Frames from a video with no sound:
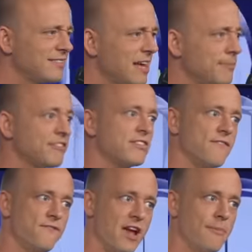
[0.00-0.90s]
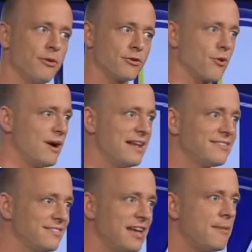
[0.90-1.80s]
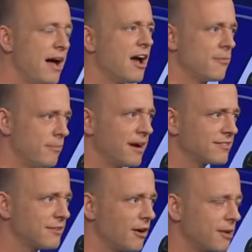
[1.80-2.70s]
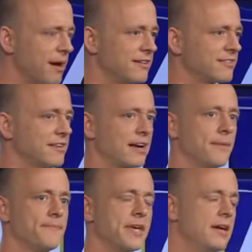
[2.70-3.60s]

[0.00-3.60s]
Slam. That's the fabled Grand Slam hire I'm about to talk about in a second.